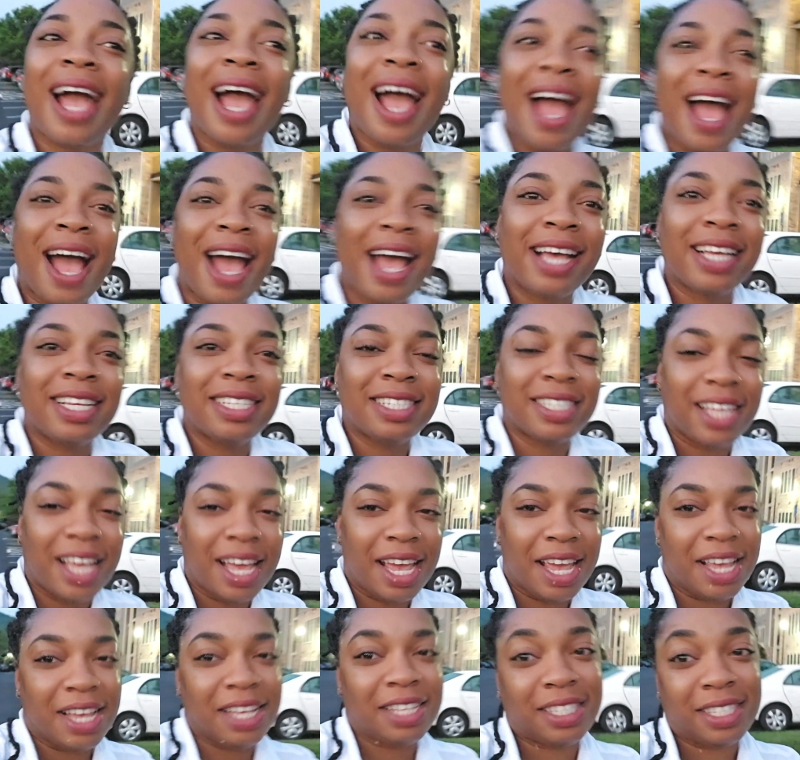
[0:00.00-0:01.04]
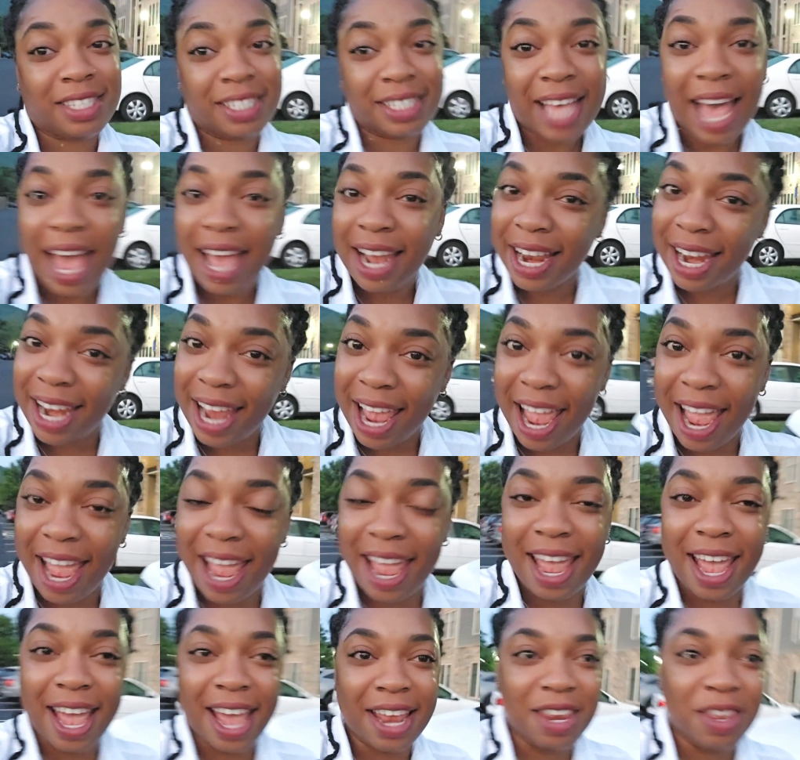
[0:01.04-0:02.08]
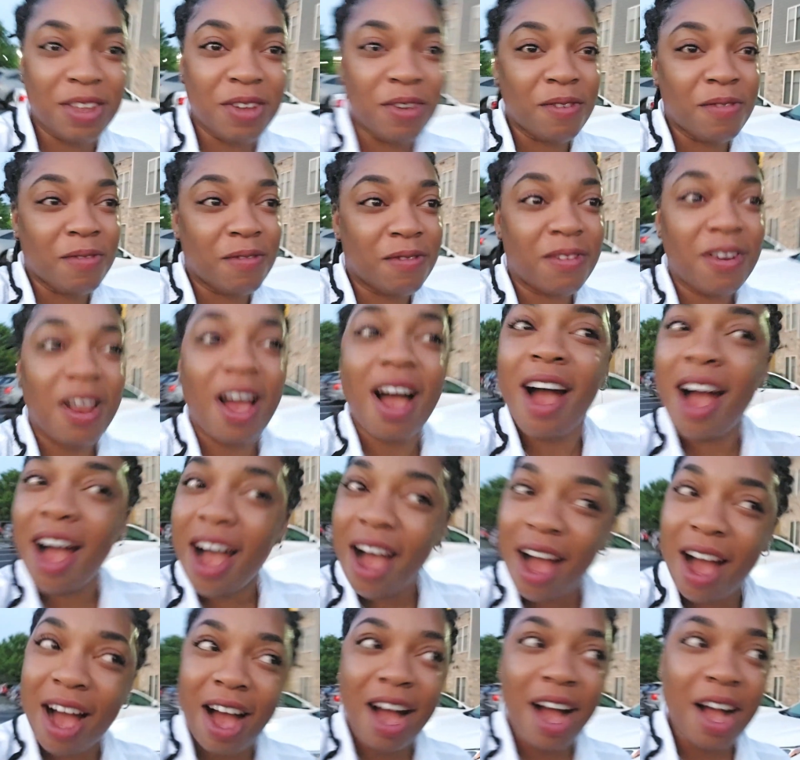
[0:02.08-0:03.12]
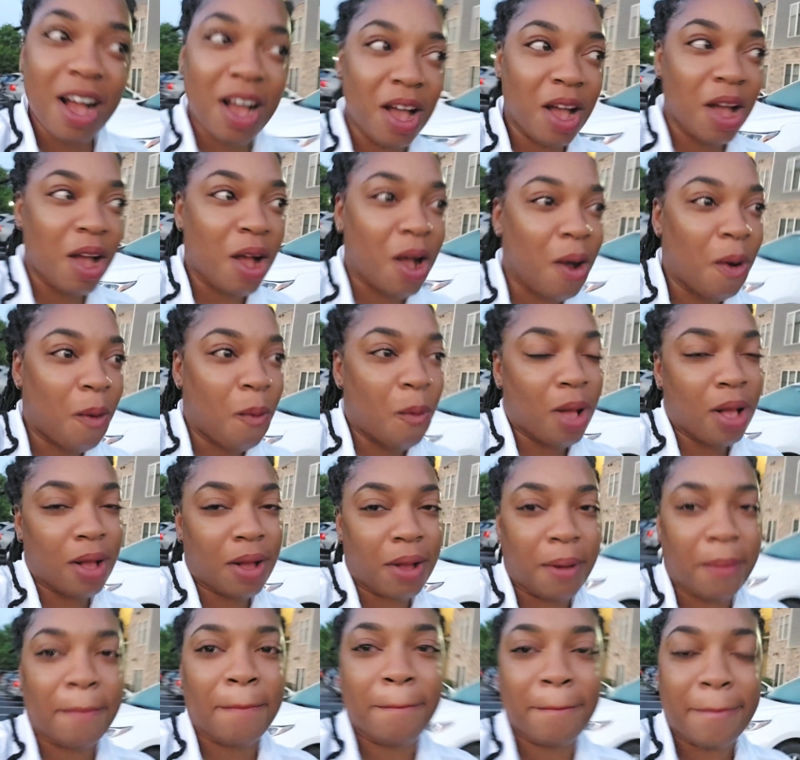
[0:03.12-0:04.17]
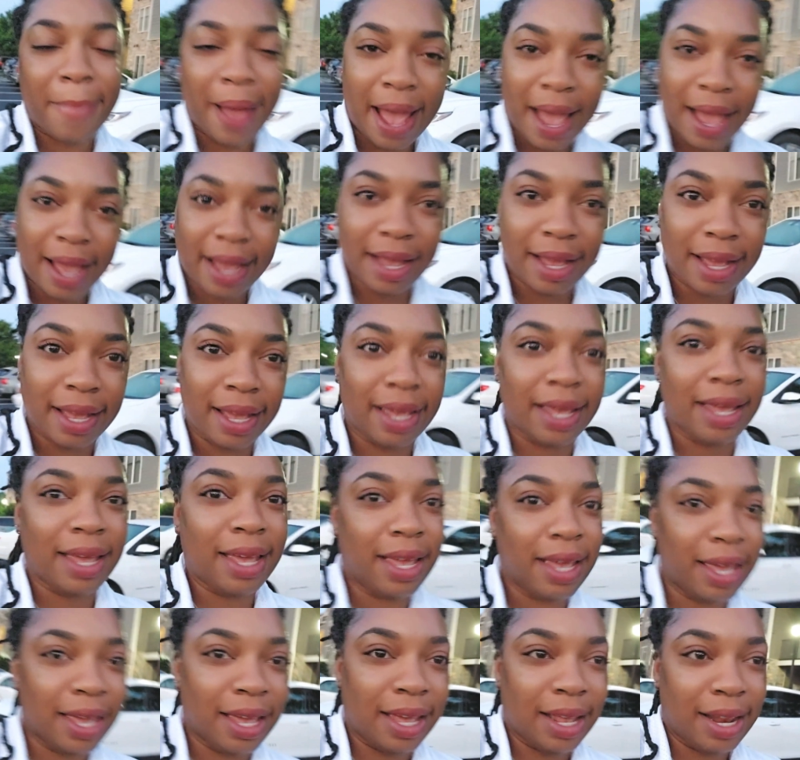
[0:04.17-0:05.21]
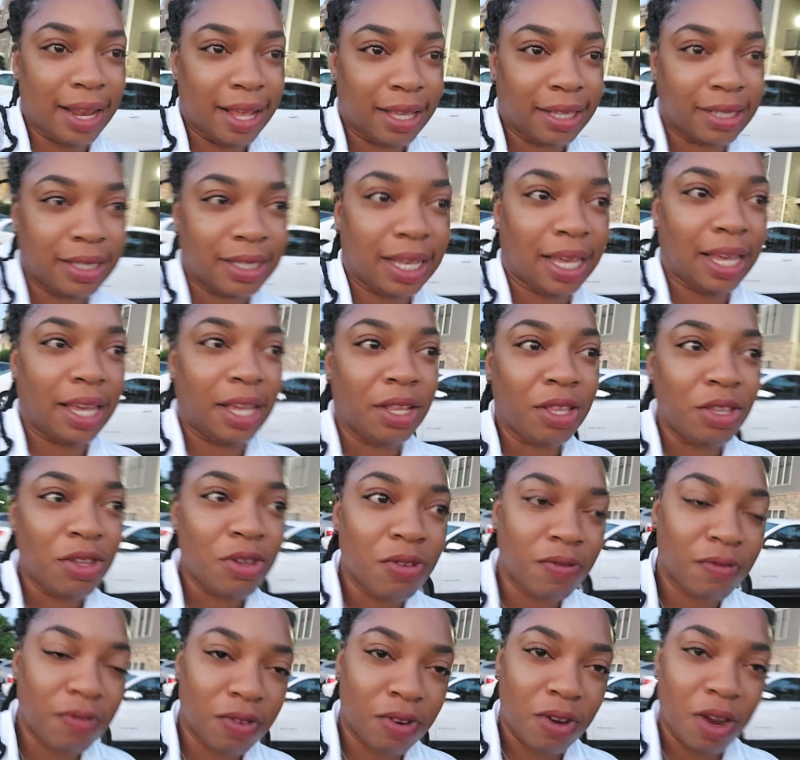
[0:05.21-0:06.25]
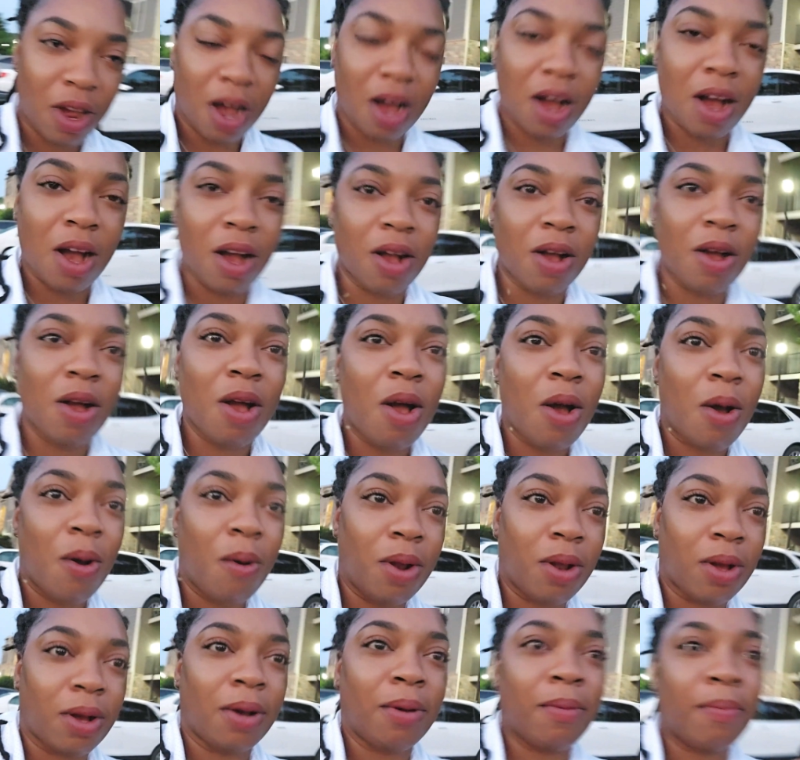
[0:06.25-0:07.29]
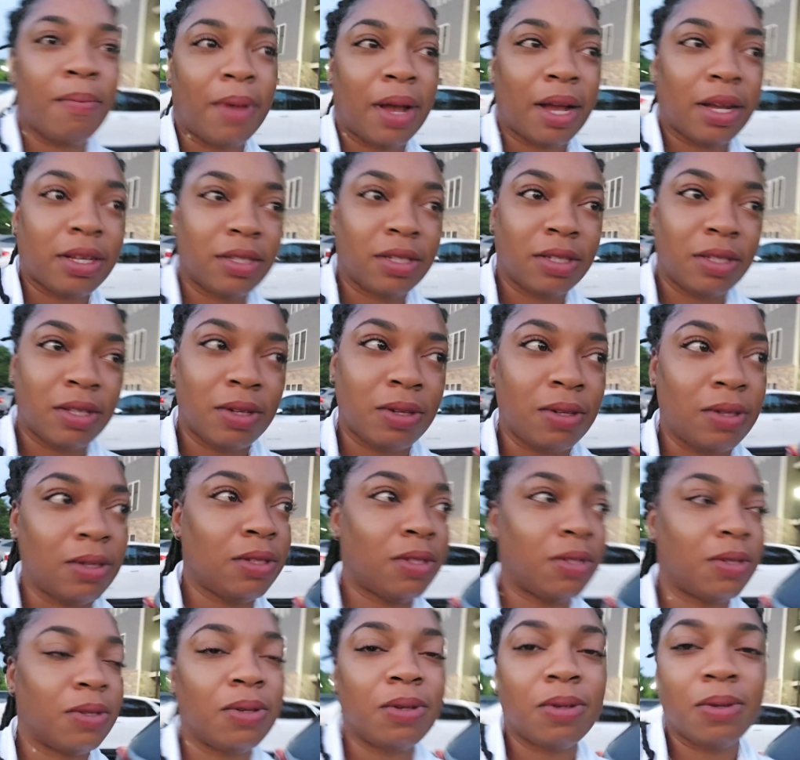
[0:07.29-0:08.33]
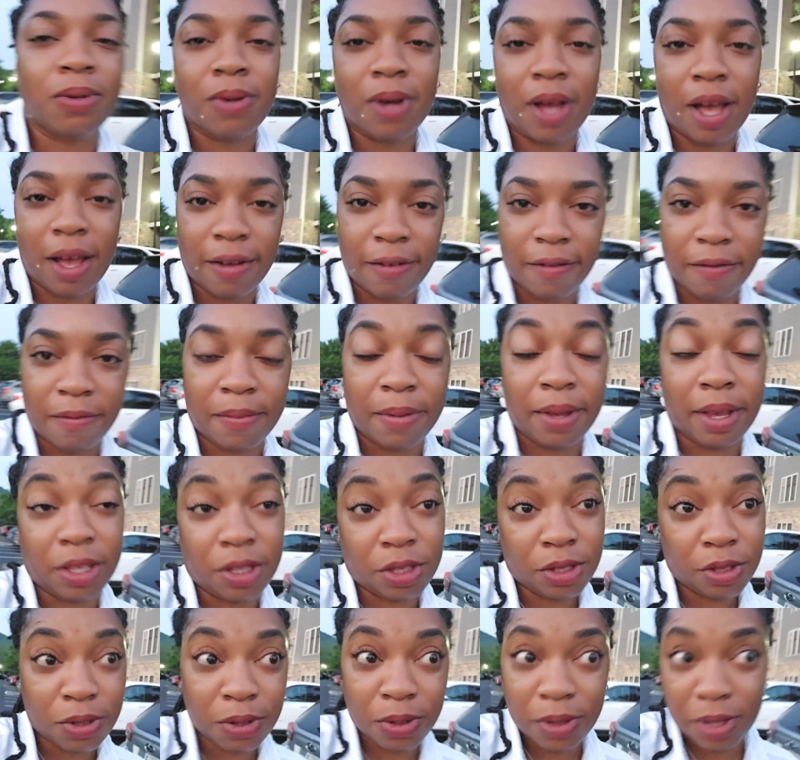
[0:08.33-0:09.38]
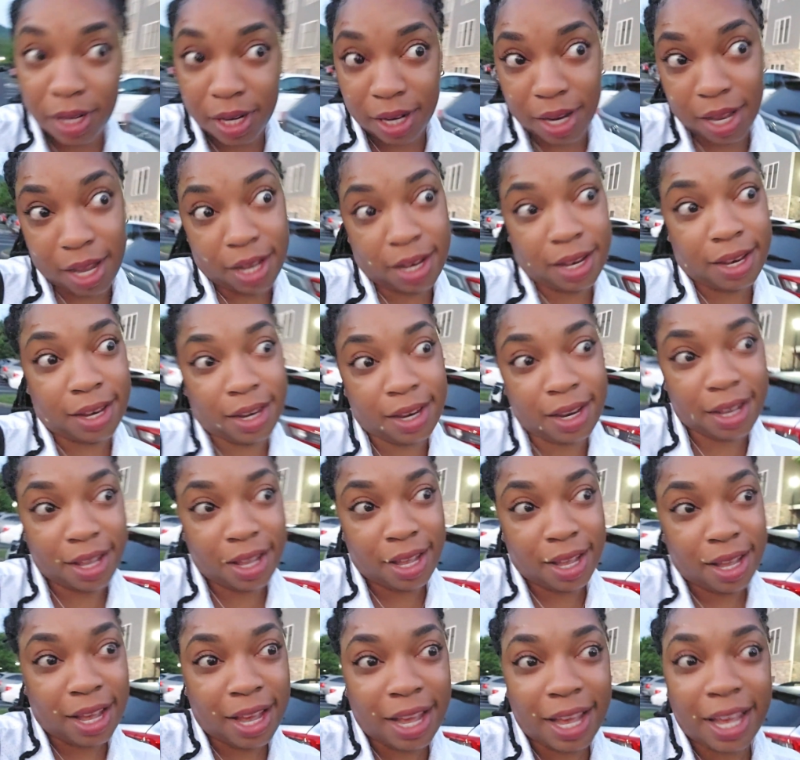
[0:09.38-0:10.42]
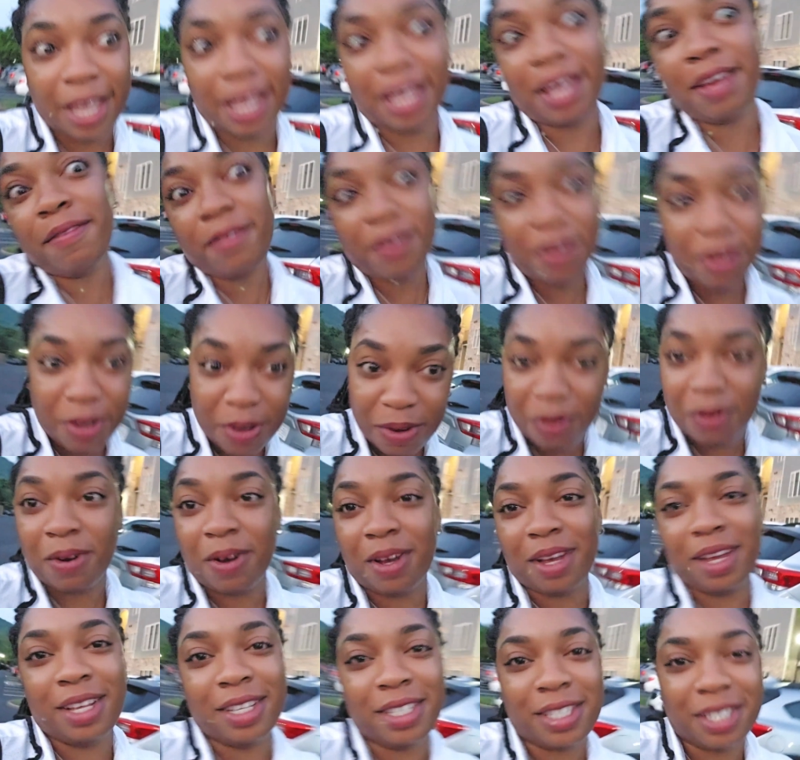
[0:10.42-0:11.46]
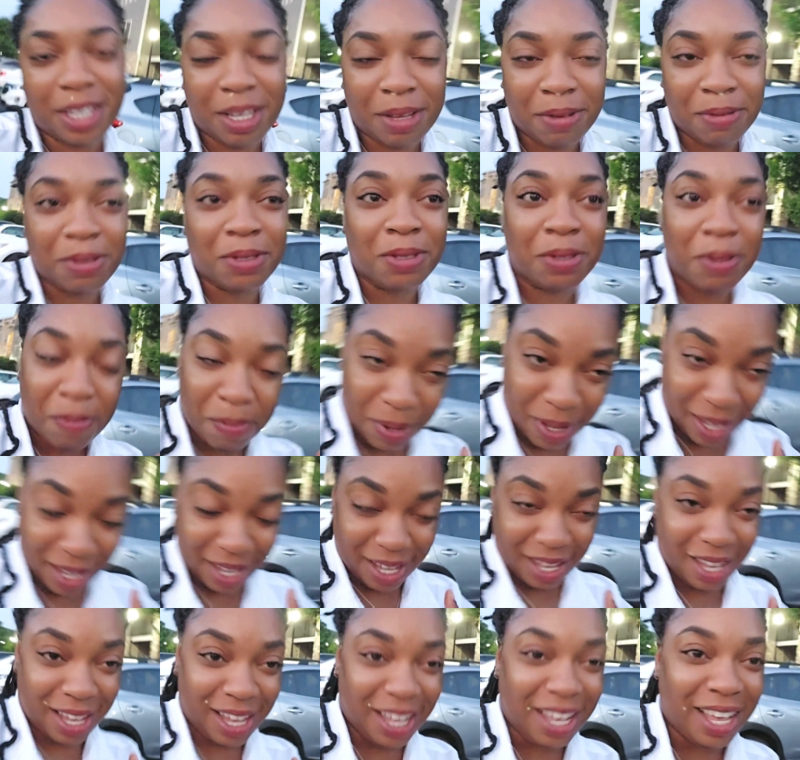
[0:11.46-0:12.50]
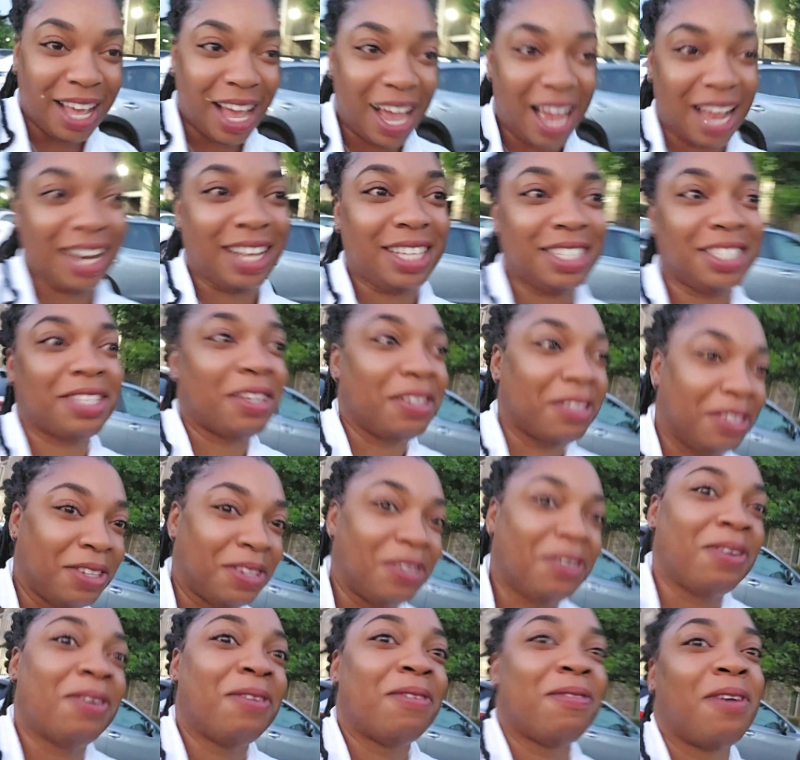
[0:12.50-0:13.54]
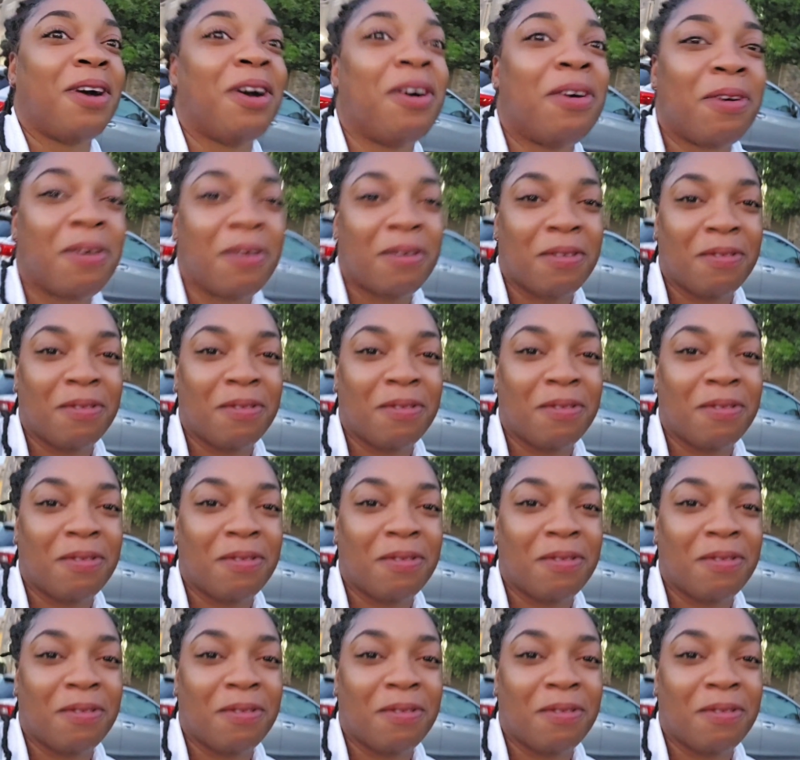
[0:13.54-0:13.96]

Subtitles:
guys. It's Saturday, a new vlog. Welcome back. It is a new vlog. Welcome back to those who have been tuning in, even though it seems to me and it seems to go over